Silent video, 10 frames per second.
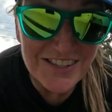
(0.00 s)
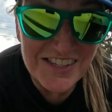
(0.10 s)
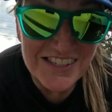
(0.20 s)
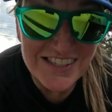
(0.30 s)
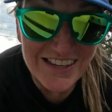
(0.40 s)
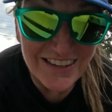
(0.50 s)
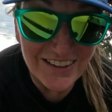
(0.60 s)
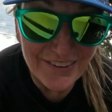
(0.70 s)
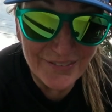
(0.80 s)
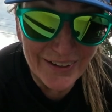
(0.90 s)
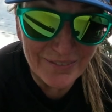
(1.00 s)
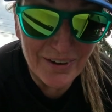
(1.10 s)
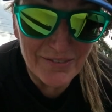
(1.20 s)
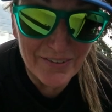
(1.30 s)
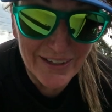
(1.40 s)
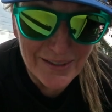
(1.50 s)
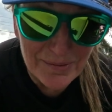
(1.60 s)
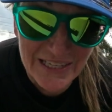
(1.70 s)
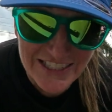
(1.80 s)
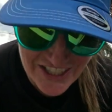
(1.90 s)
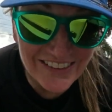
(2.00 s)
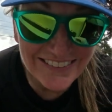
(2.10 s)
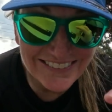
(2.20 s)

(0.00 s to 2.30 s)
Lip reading: see you when I'm on my way to the beach.